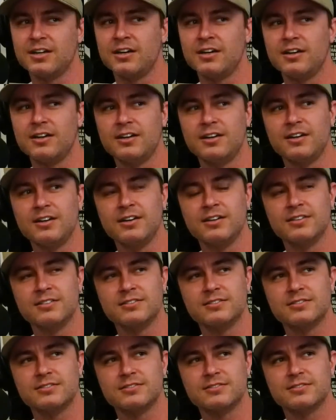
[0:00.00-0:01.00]
Well,
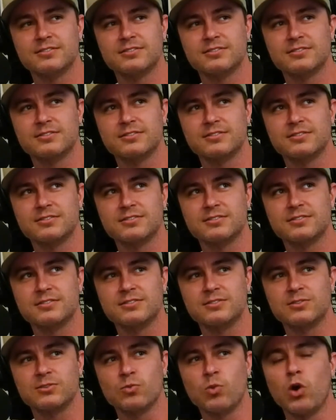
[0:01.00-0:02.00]

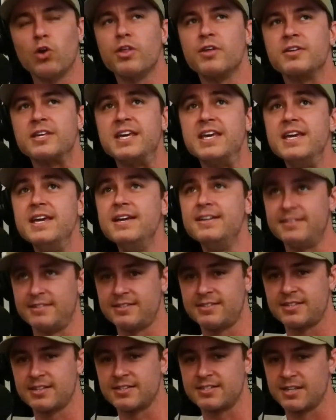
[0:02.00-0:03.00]
the key
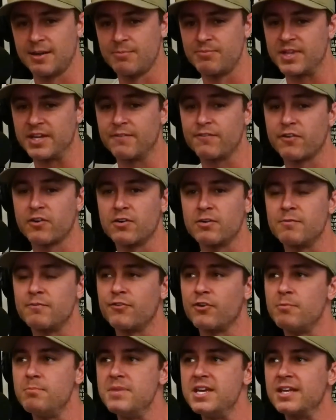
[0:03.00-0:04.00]
to something for
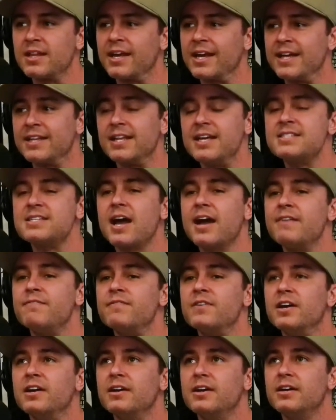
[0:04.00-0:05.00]
me, like unless
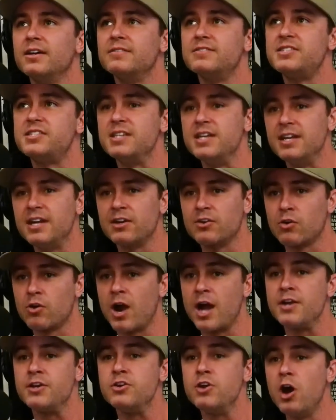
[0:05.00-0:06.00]
I've seen it or
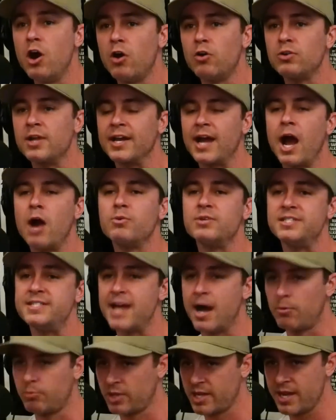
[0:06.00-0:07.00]
I know, like I always
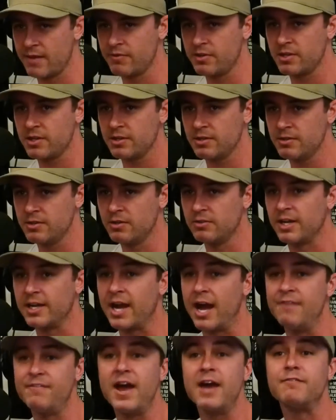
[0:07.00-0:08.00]
downplay everything, you know,
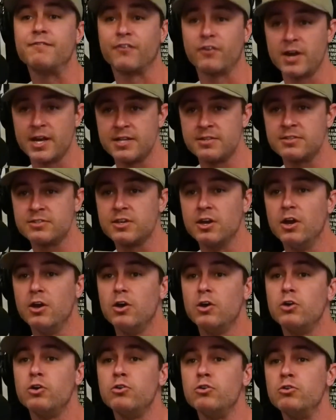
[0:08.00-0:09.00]
like I've had friends
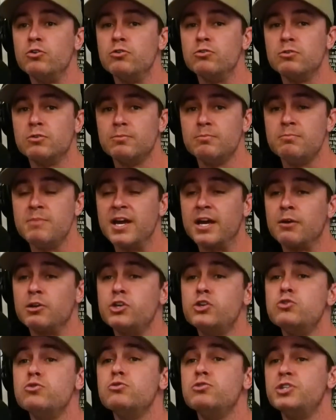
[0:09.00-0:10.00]
who make a
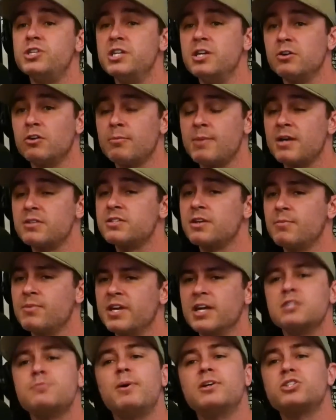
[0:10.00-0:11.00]
huge deal about
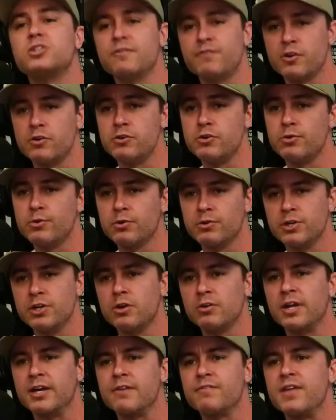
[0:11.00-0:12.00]
something, especially if they're newer, you
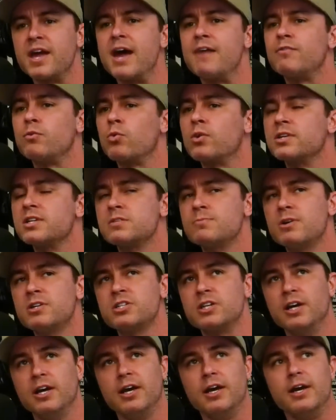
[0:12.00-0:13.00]
know, like if they haven't worked as
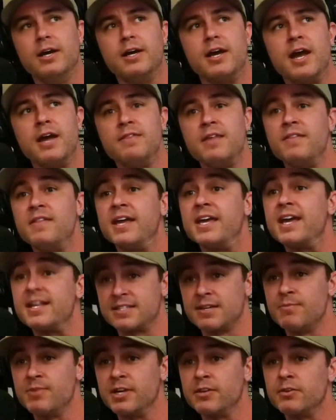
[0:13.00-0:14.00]
much and then they
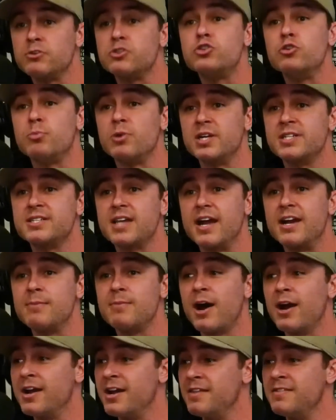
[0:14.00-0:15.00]
get something and they're super excited
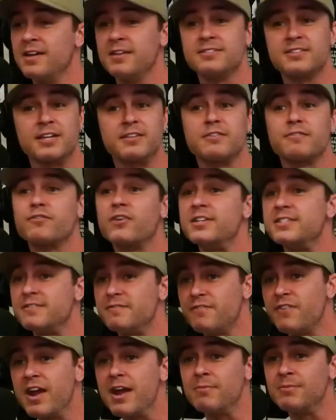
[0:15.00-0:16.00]
about it. And then it's like their friends
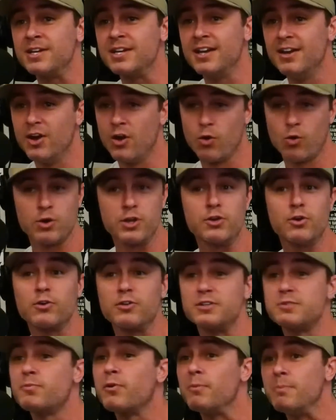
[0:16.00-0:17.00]
and family, or you go
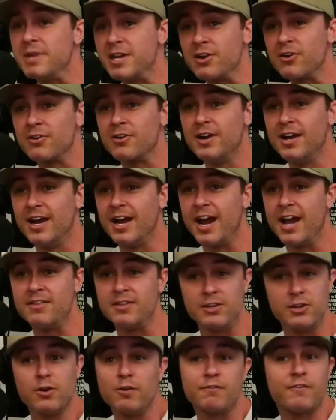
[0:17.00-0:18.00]
to this premiere and
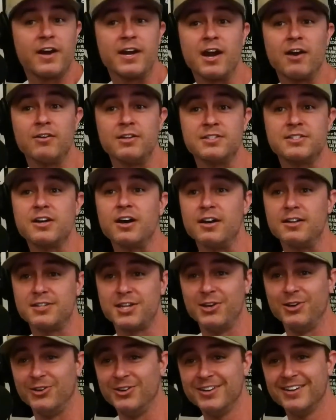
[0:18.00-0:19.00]
then you don't find out it's cut
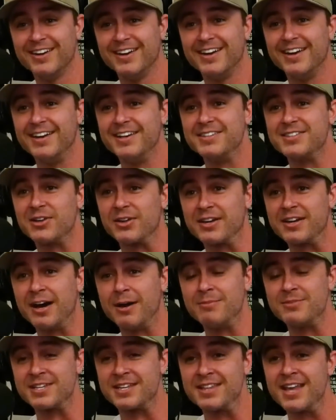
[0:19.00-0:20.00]
till it
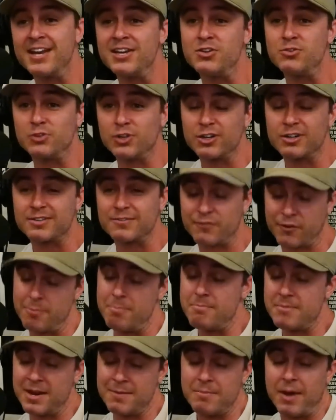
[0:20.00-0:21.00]
comes. And then you look
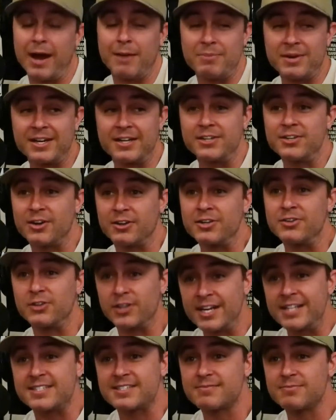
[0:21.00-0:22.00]
from, in my opinion, you
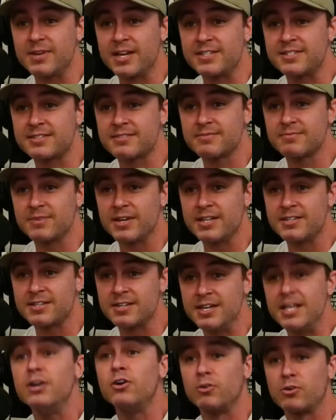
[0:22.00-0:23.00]
know, it's
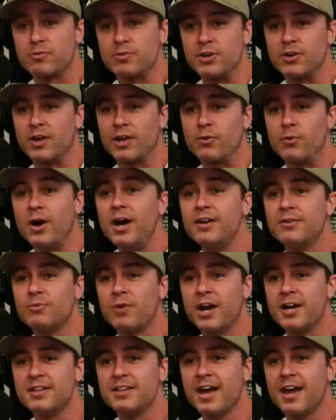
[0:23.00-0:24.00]
an ego. You're like, what,
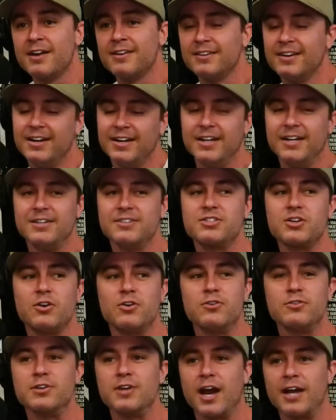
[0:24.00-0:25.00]
why did that?
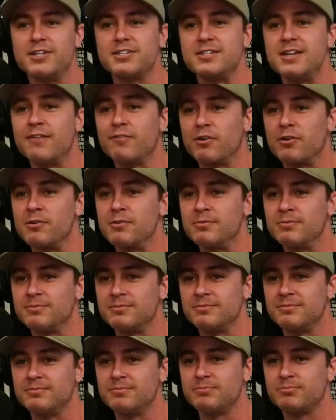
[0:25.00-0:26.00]
So I just never
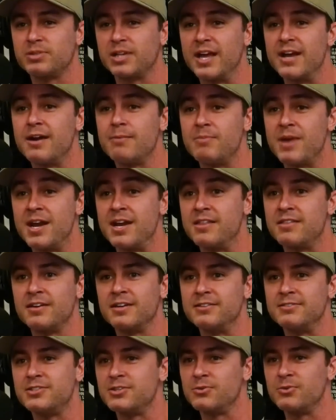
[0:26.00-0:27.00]
play up
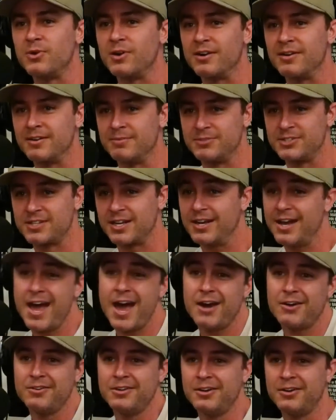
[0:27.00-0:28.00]
anything to where I'm just like,
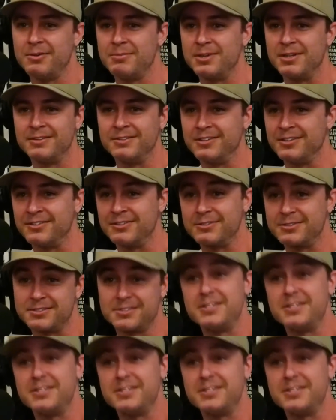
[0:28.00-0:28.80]
I don't know. I mean, you know, we'll